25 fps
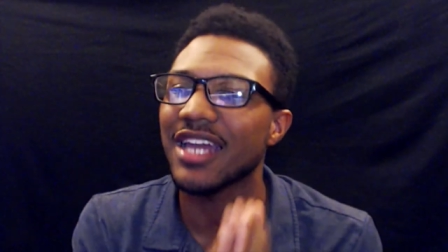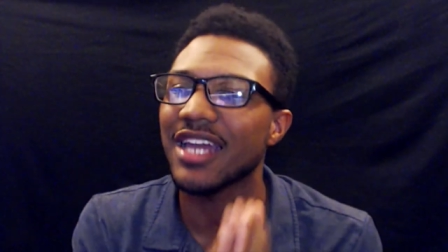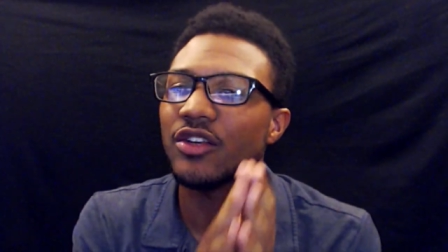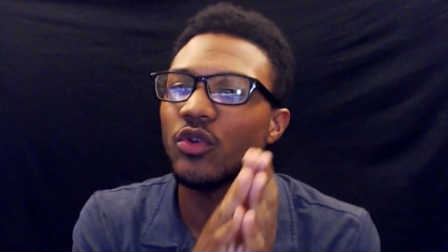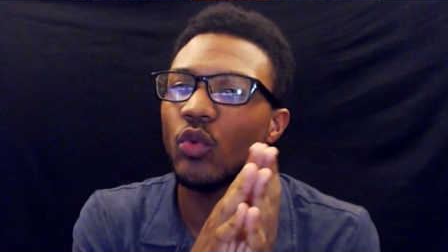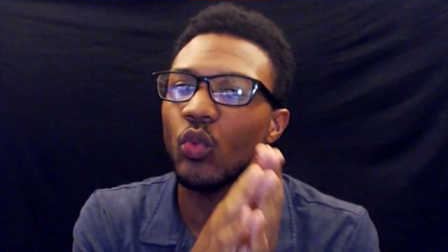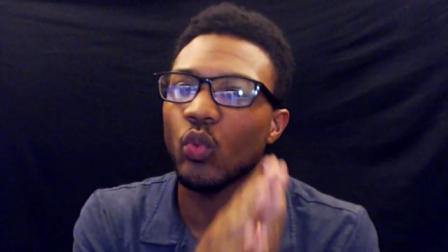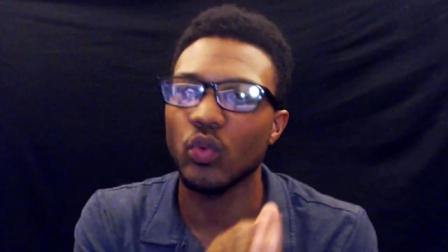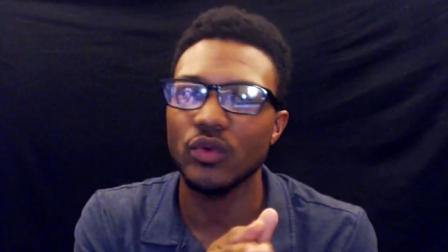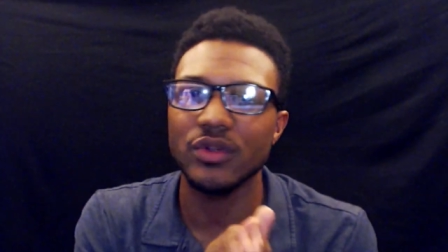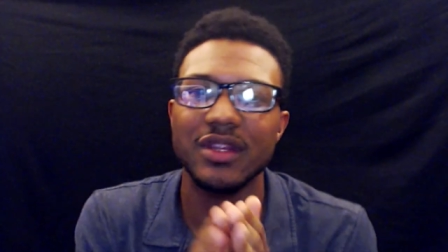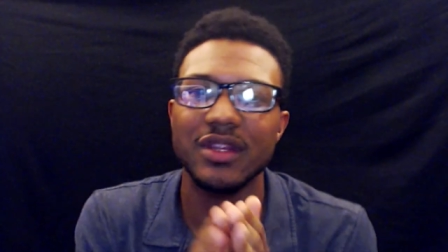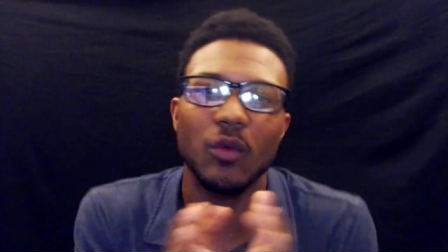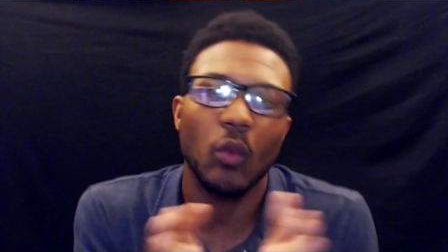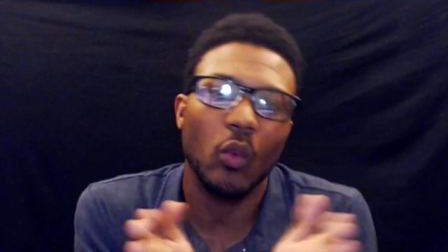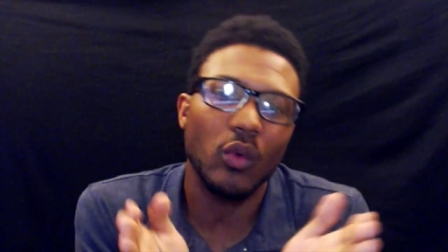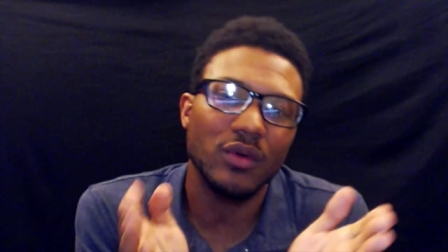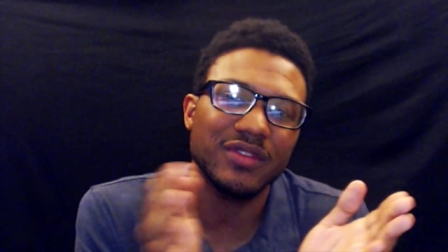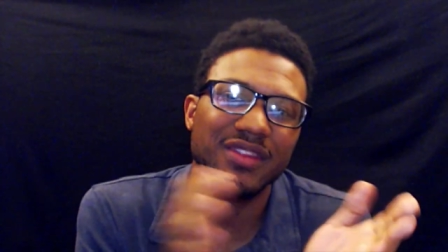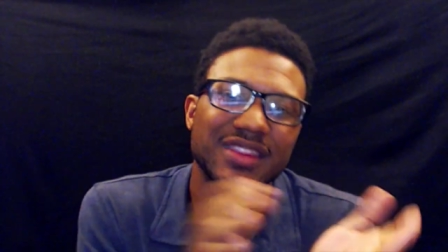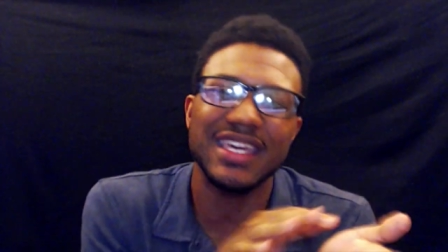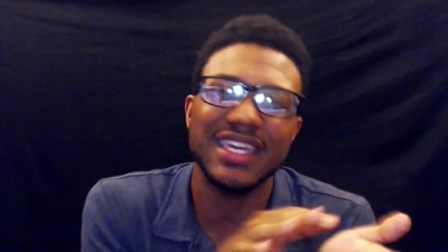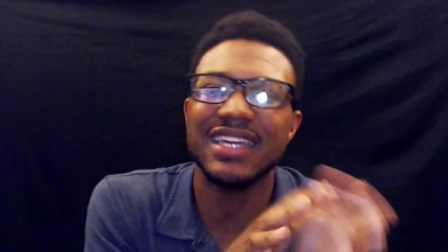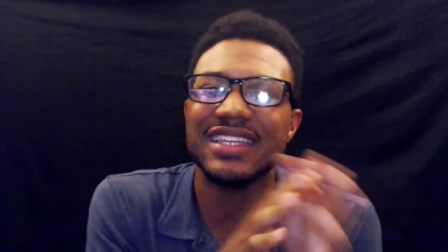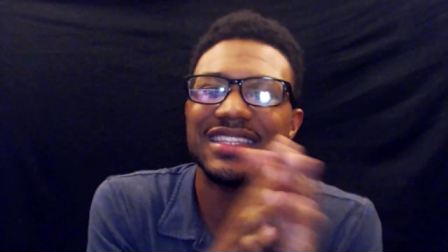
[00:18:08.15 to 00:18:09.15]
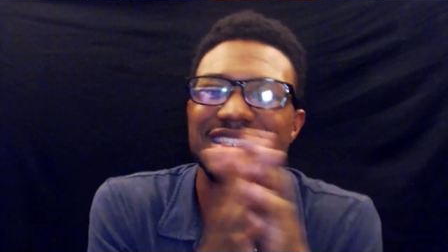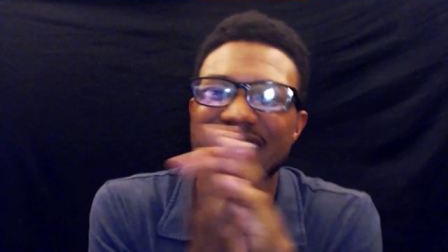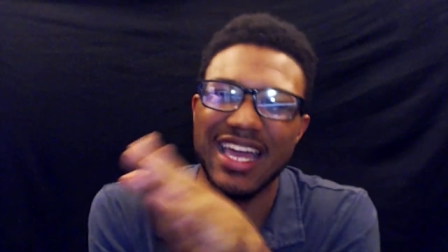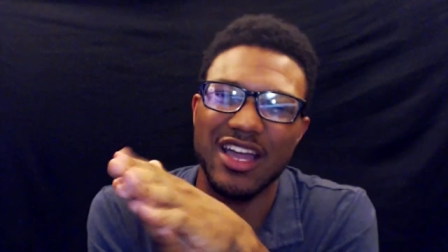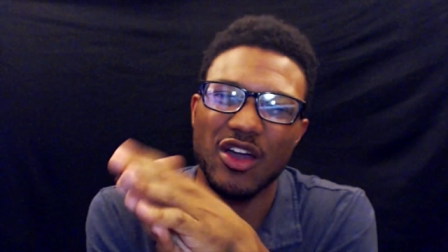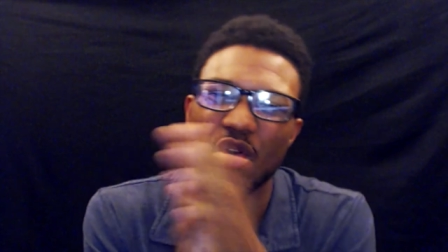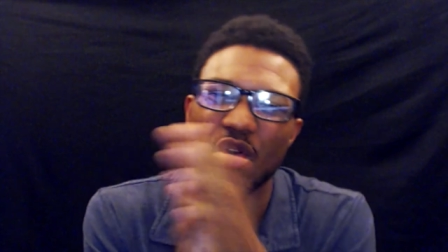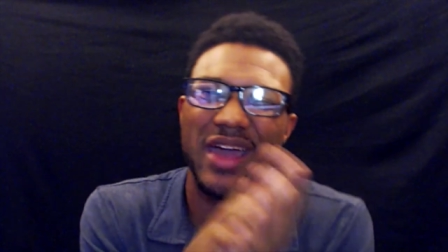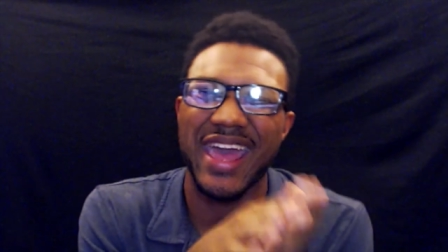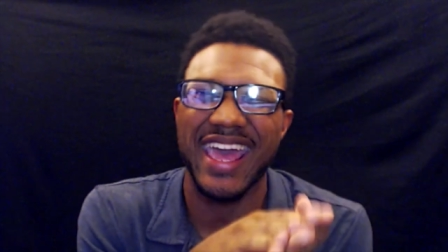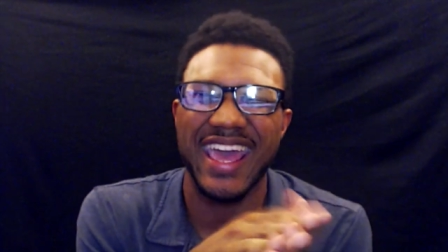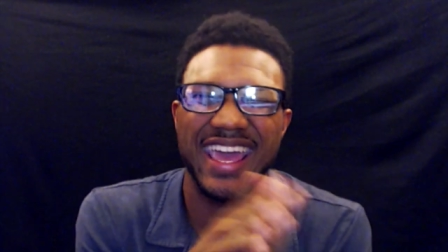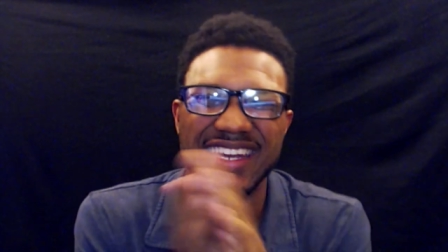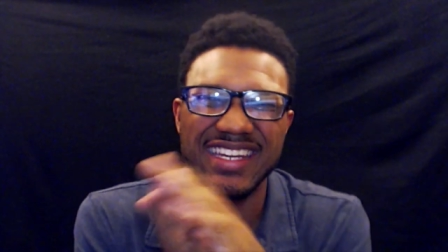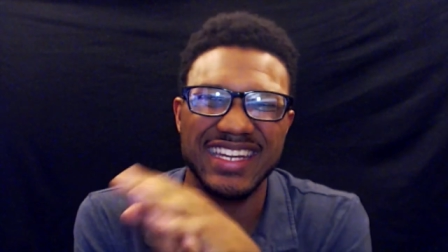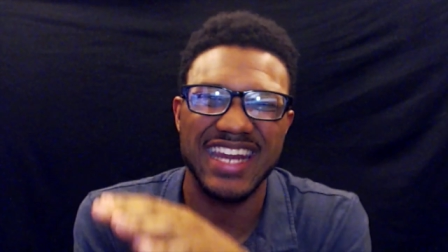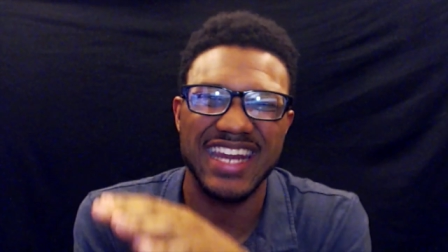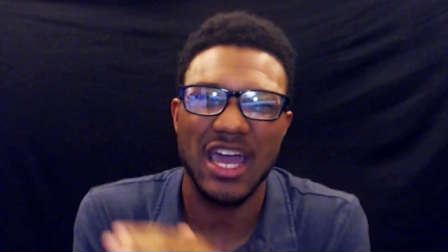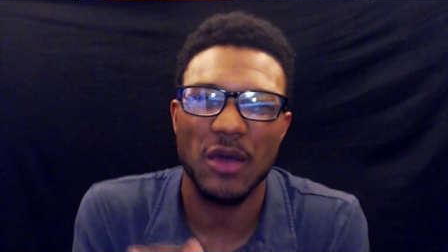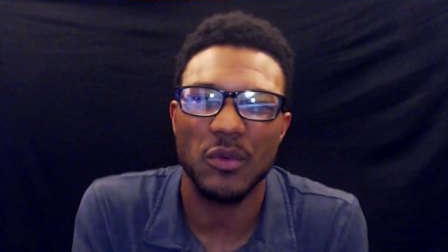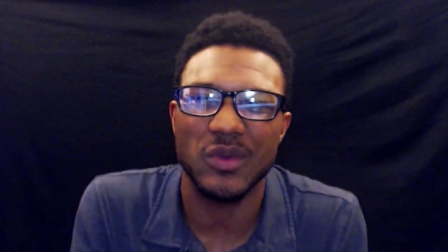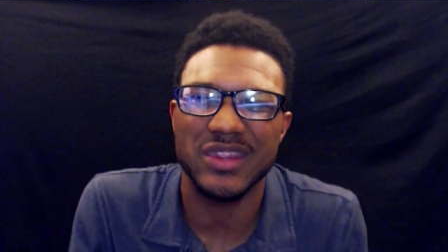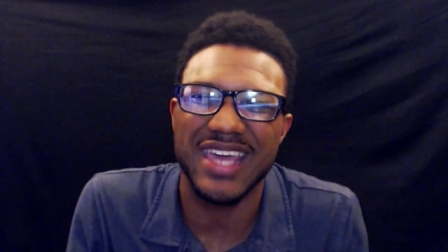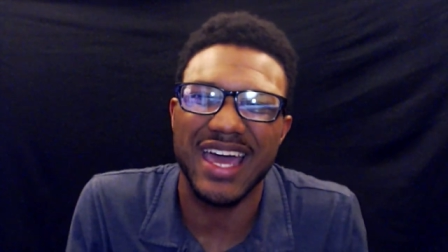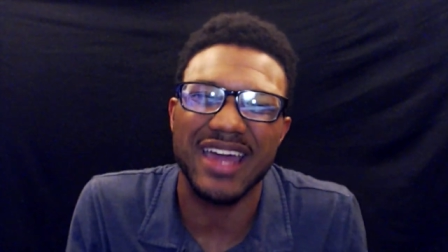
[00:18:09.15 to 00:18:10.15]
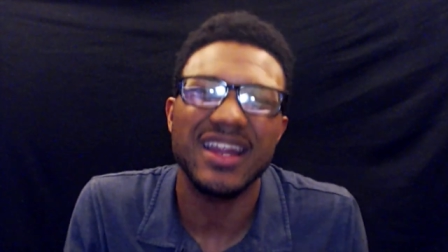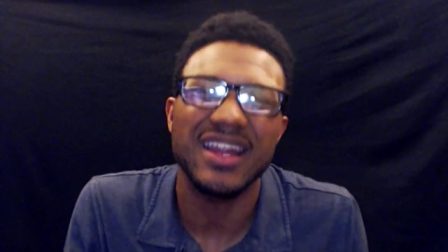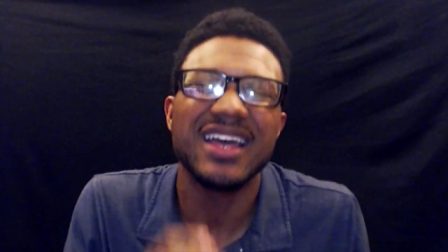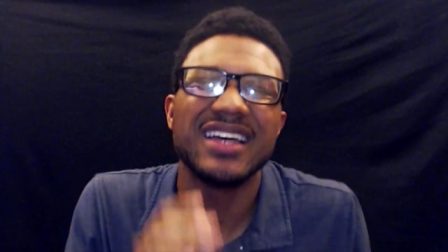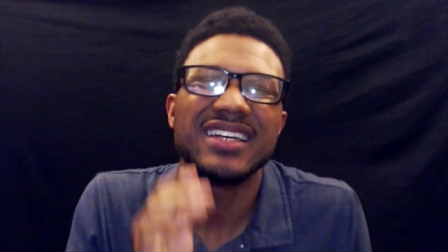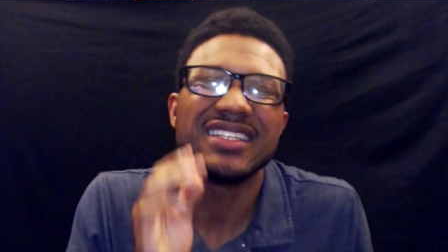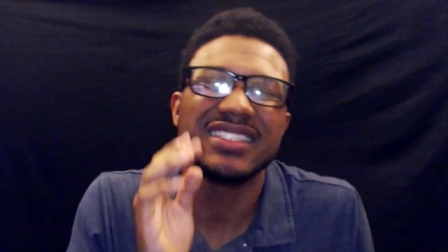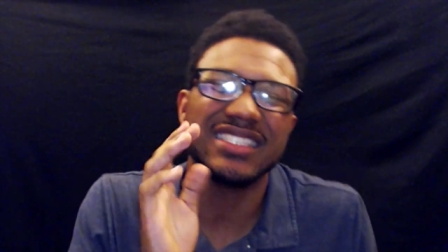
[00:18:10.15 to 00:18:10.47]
And things that go hand in hand with that,